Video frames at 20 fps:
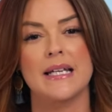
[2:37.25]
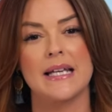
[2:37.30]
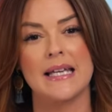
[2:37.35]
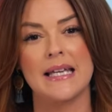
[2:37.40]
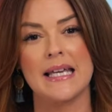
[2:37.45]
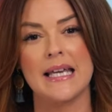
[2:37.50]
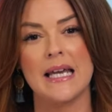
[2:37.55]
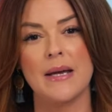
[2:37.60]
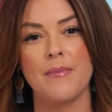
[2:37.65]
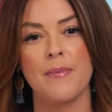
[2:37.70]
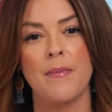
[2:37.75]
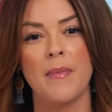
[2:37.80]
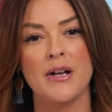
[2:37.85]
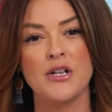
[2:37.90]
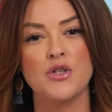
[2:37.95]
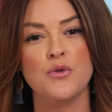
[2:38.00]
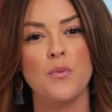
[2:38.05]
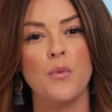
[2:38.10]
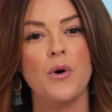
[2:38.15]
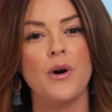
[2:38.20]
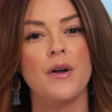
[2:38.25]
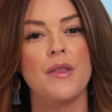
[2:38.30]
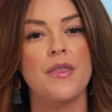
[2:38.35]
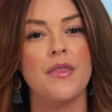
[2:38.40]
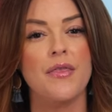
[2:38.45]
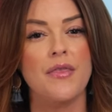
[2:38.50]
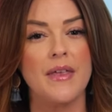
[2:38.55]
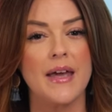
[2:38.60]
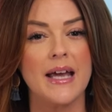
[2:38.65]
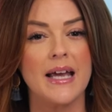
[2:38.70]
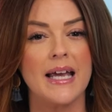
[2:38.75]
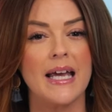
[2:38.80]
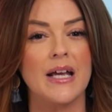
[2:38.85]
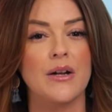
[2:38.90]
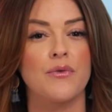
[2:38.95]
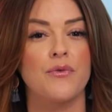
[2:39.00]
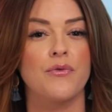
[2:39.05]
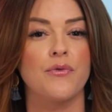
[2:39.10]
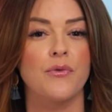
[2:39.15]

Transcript: to keep much more thick and